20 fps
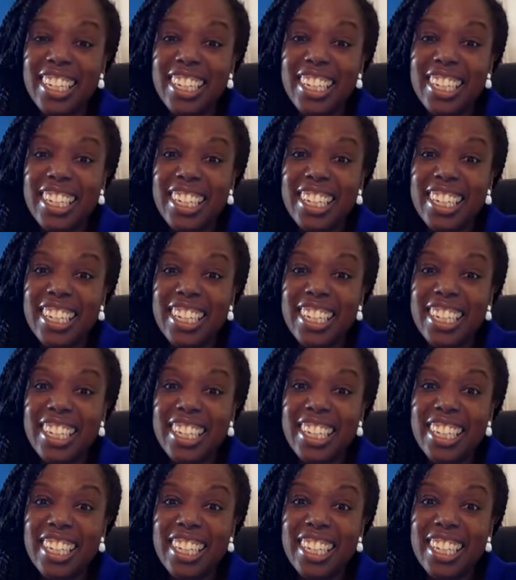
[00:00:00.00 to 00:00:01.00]

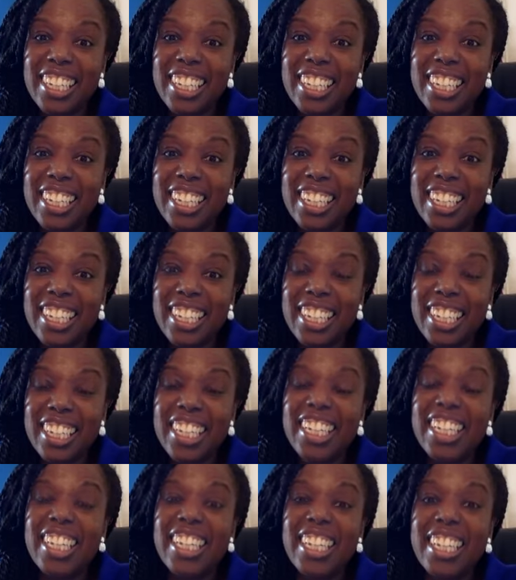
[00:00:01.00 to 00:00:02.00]

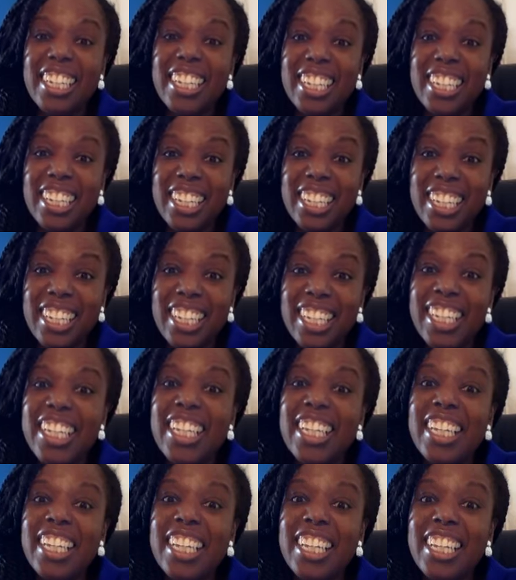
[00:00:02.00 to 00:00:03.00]

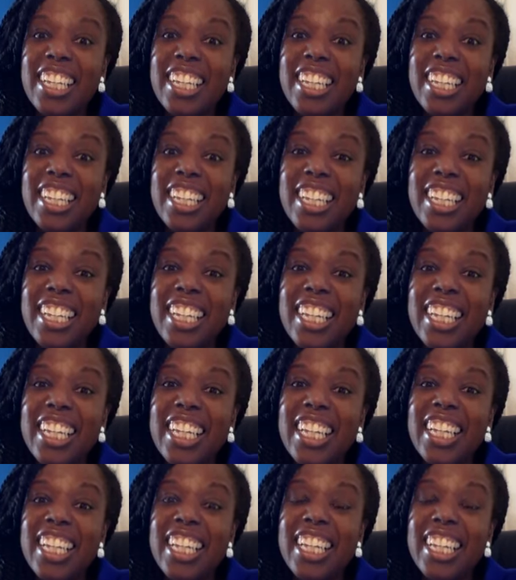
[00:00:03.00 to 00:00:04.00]

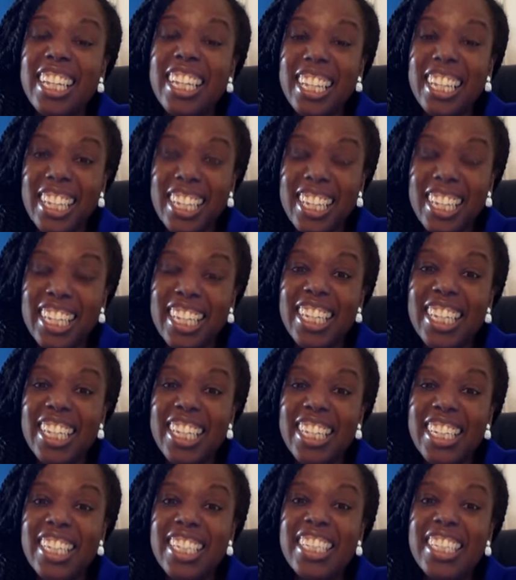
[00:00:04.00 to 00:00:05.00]

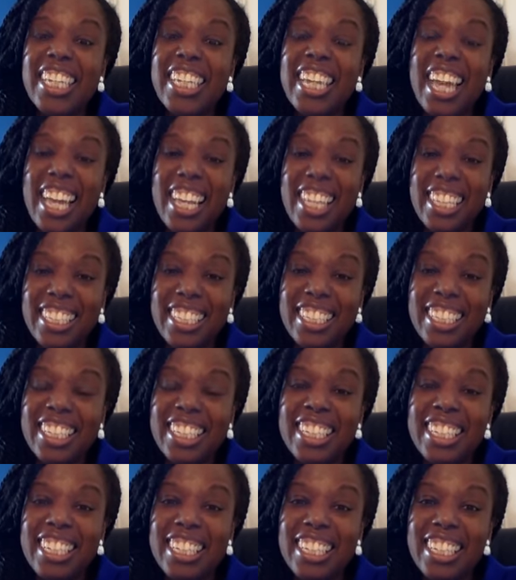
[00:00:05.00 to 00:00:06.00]

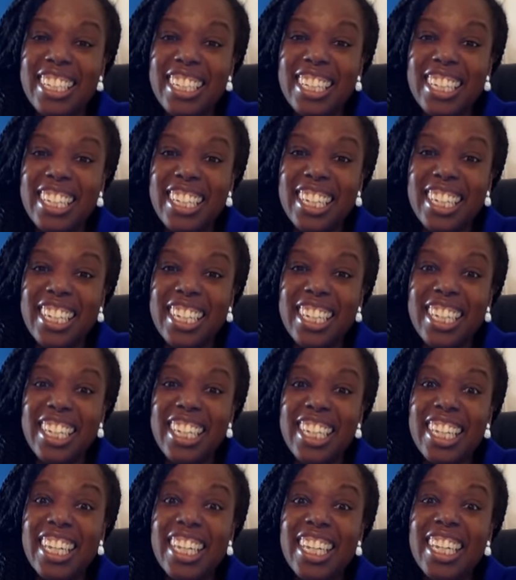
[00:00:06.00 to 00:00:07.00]

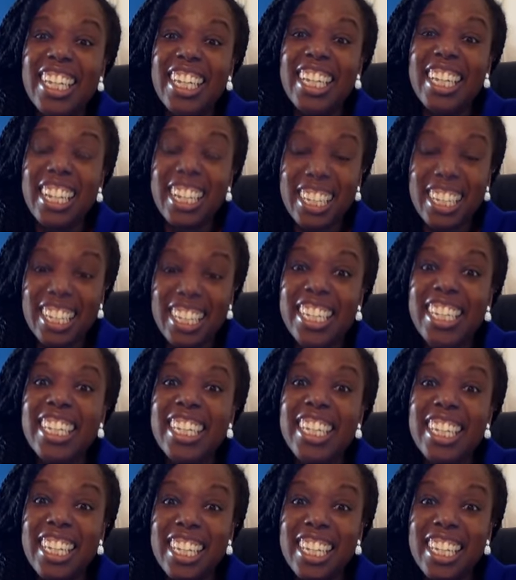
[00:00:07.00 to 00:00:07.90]
No words are spoken by the person on screen.